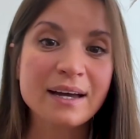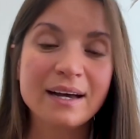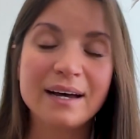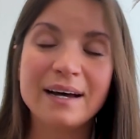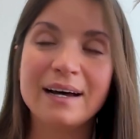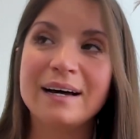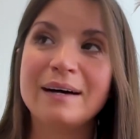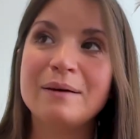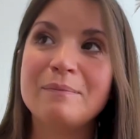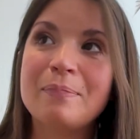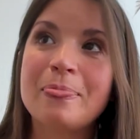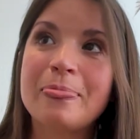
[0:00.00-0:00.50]

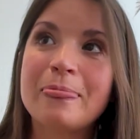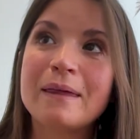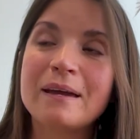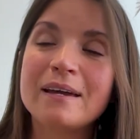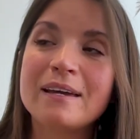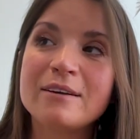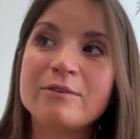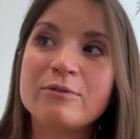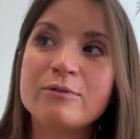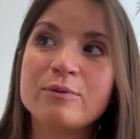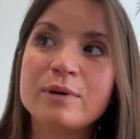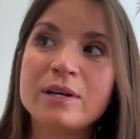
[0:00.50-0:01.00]
Um,
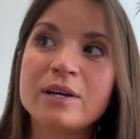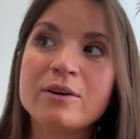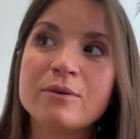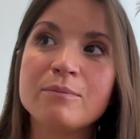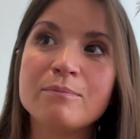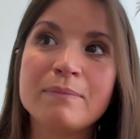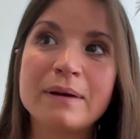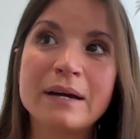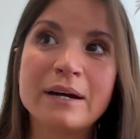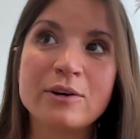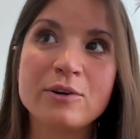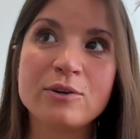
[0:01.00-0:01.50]
if we
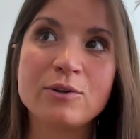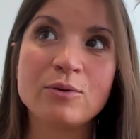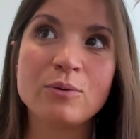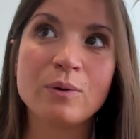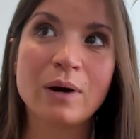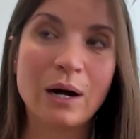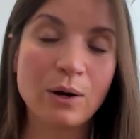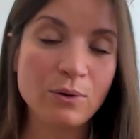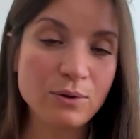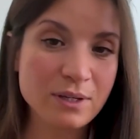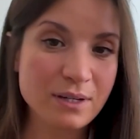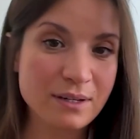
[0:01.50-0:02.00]
compare to
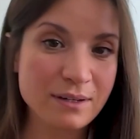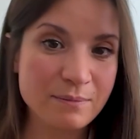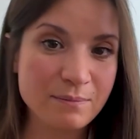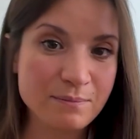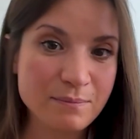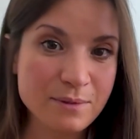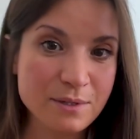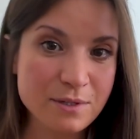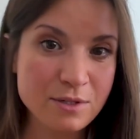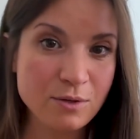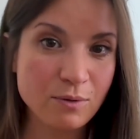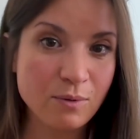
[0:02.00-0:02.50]

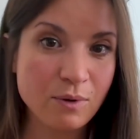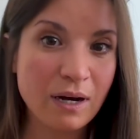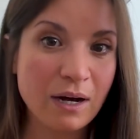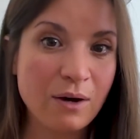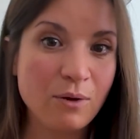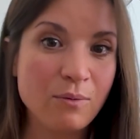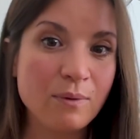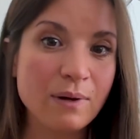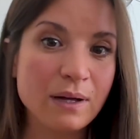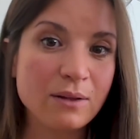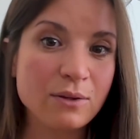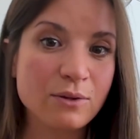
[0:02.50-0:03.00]
outcomes, so how
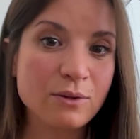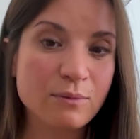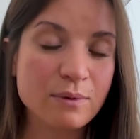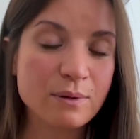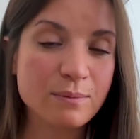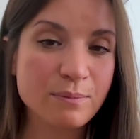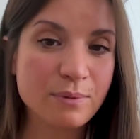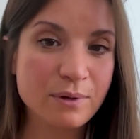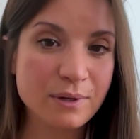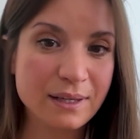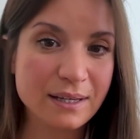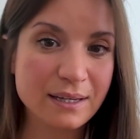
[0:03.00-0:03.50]
well do we
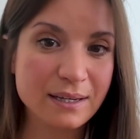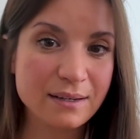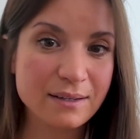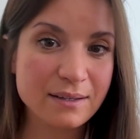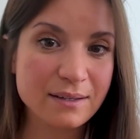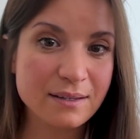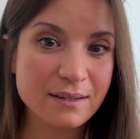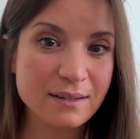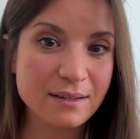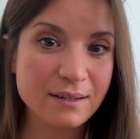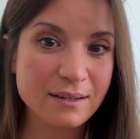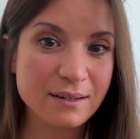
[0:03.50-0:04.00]
predict
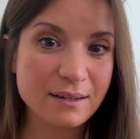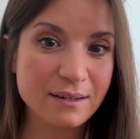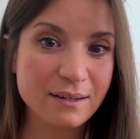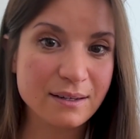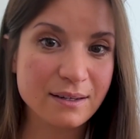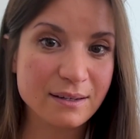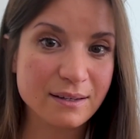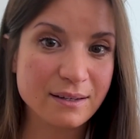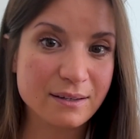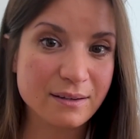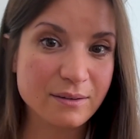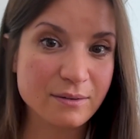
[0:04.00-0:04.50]

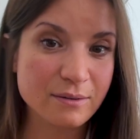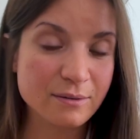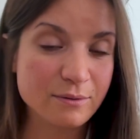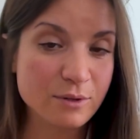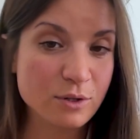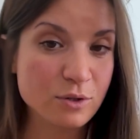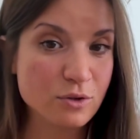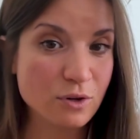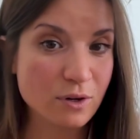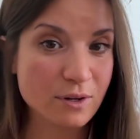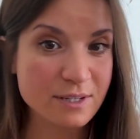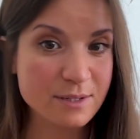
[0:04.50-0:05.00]
uh,
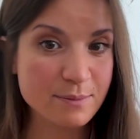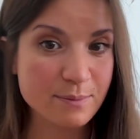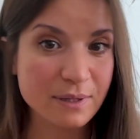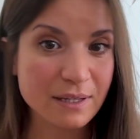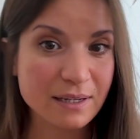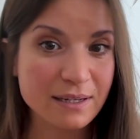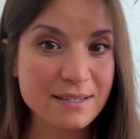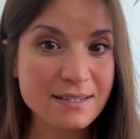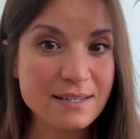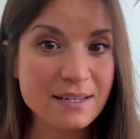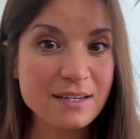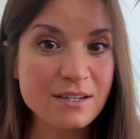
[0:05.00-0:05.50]
future
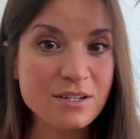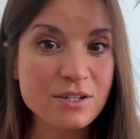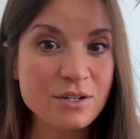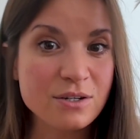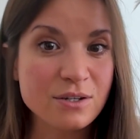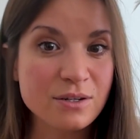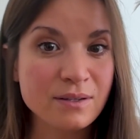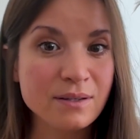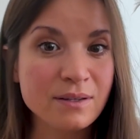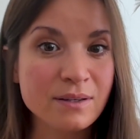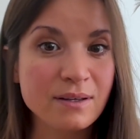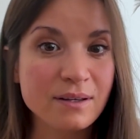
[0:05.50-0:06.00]

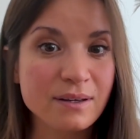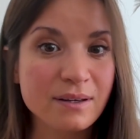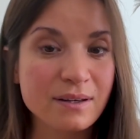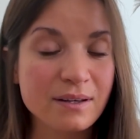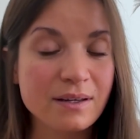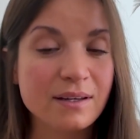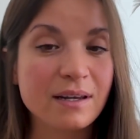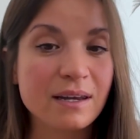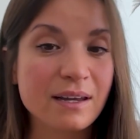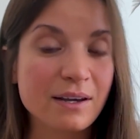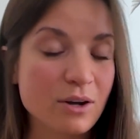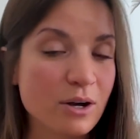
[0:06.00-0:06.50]
hospitalization? Uh,
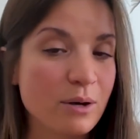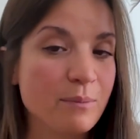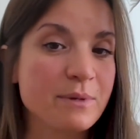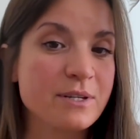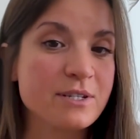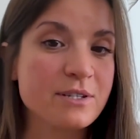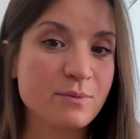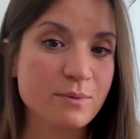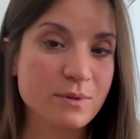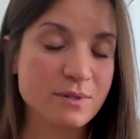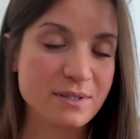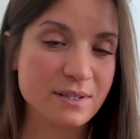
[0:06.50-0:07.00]

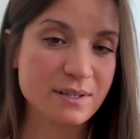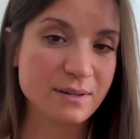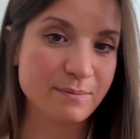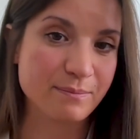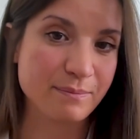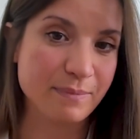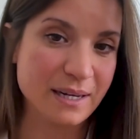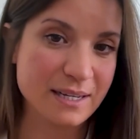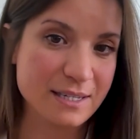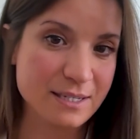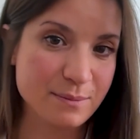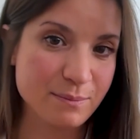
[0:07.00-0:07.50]
glycomics was the
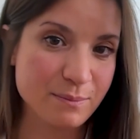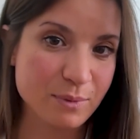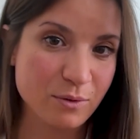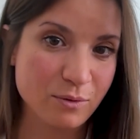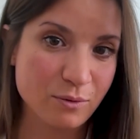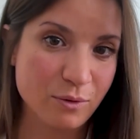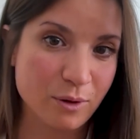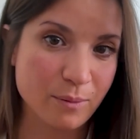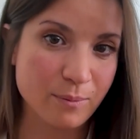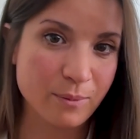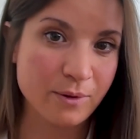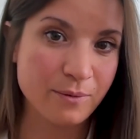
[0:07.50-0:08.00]
best
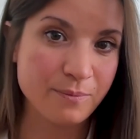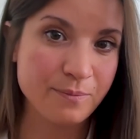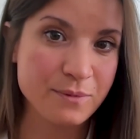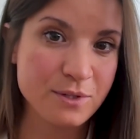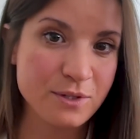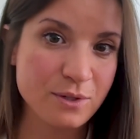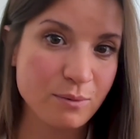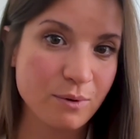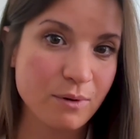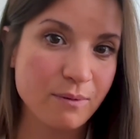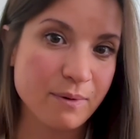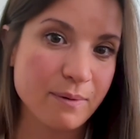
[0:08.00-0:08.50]
performer.
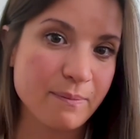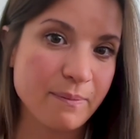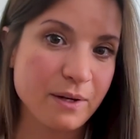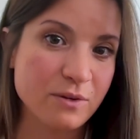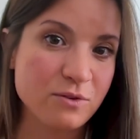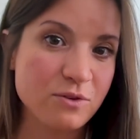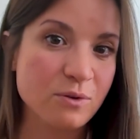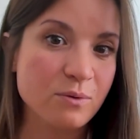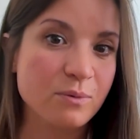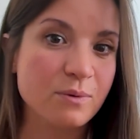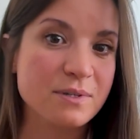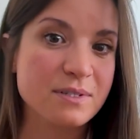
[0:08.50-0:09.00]
So what we
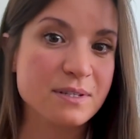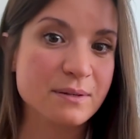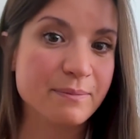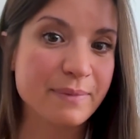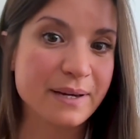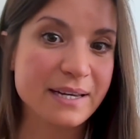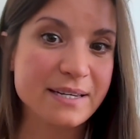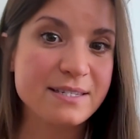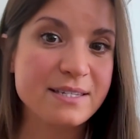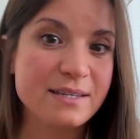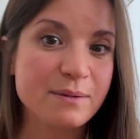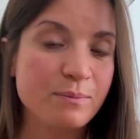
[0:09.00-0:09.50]
measure was the
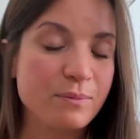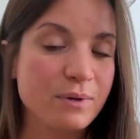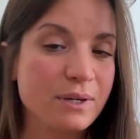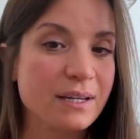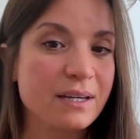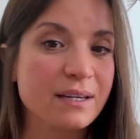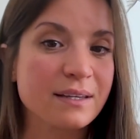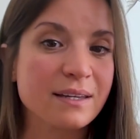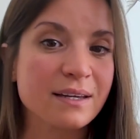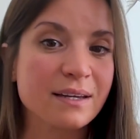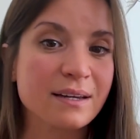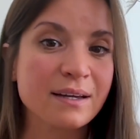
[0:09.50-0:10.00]
best at
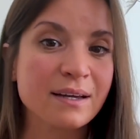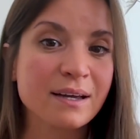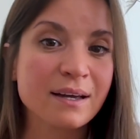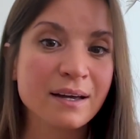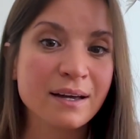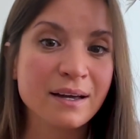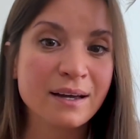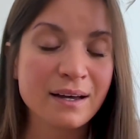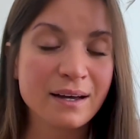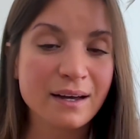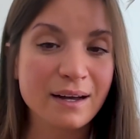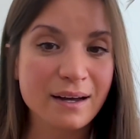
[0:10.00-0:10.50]
predicting
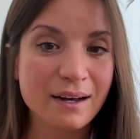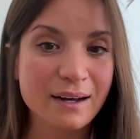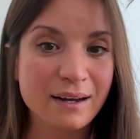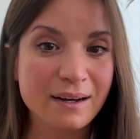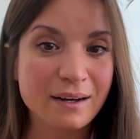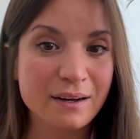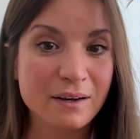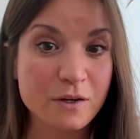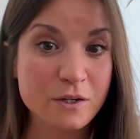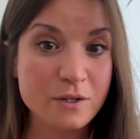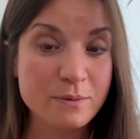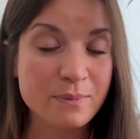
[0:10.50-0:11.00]
uh,
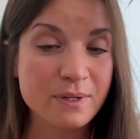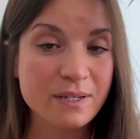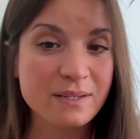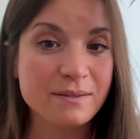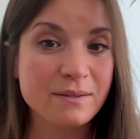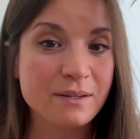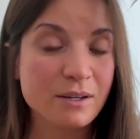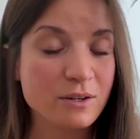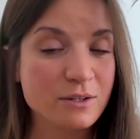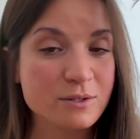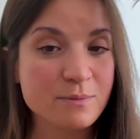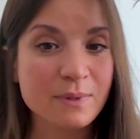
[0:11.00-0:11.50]
hospital-
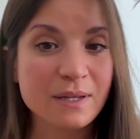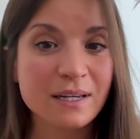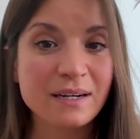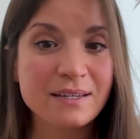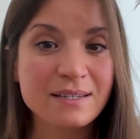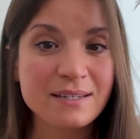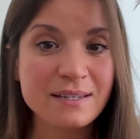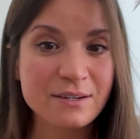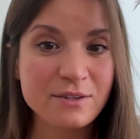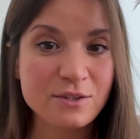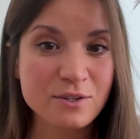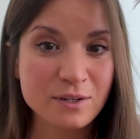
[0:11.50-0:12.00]

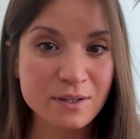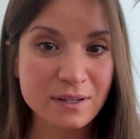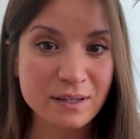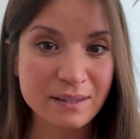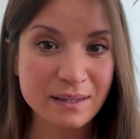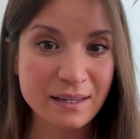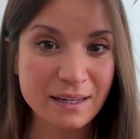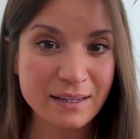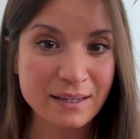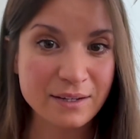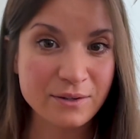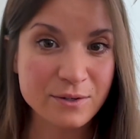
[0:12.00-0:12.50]
hospitalization in
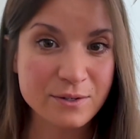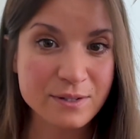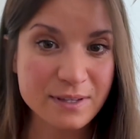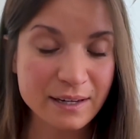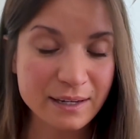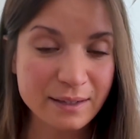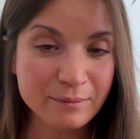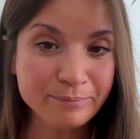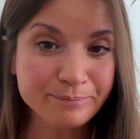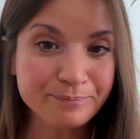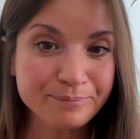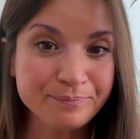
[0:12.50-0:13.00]
ten years
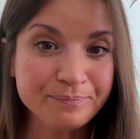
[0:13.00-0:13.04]
time.